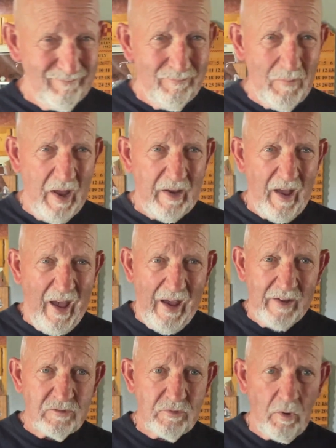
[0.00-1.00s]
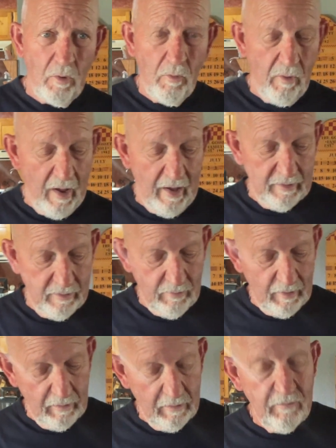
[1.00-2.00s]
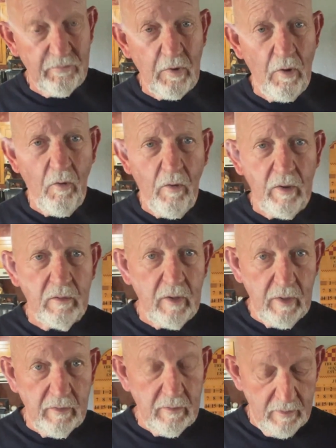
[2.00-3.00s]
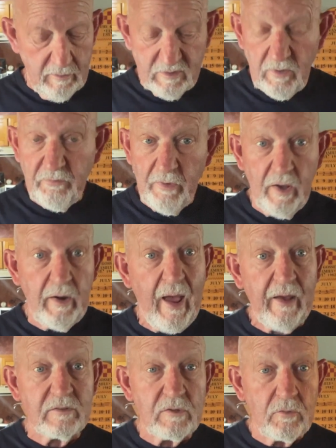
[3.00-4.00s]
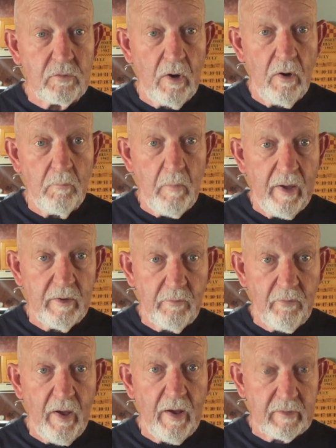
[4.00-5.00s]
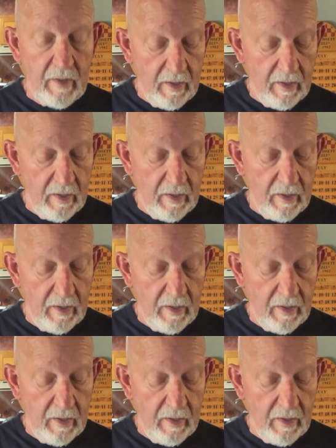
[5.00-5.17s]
Make an axe thrower out of it. You throw it. It's a fun axe to throw, matter of fact, I